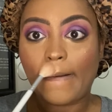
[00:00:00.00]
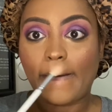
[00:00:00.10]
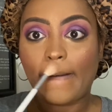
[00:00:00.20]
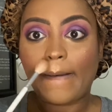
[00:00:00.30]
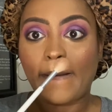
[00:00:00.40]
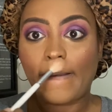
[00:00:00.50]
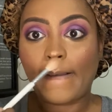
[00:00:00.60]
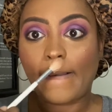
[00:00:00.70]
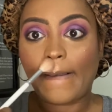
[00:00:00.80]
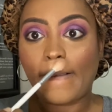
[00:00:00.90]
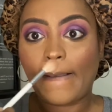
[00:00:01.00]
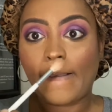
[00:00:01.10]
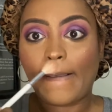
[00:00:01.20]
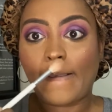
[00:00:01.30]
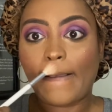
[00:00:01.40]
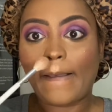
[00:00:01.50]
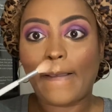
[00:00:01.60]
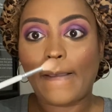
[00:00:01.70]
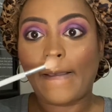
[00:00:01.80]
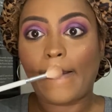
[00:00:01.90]

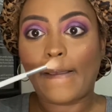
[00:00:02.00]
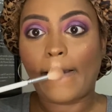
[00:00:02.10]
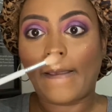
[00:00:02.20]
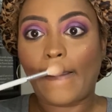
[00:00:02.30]
(no one is talking)